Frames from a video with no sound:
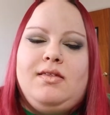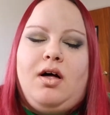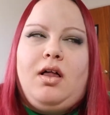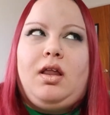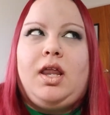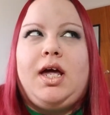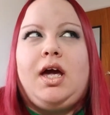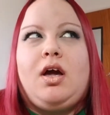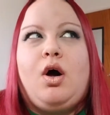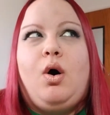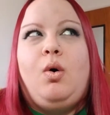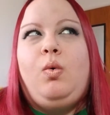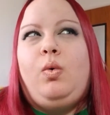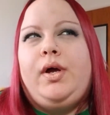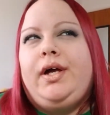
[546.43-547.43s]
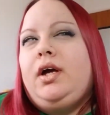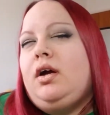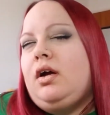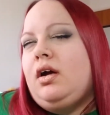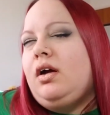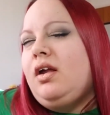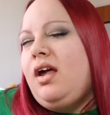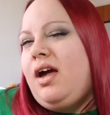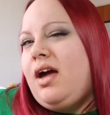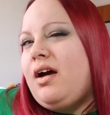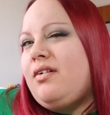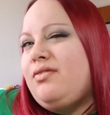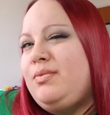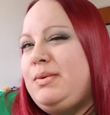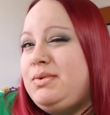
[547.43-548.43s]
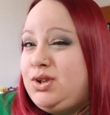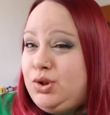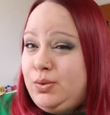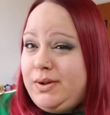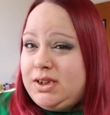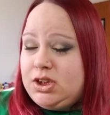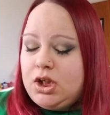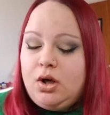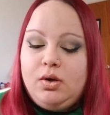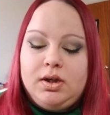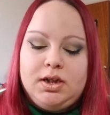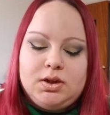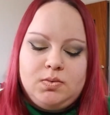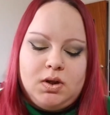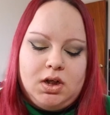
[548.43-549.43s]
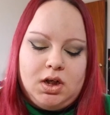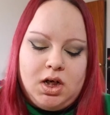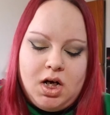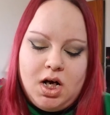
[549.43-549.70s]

like a week and a half, maybe 2 weeks ago, these were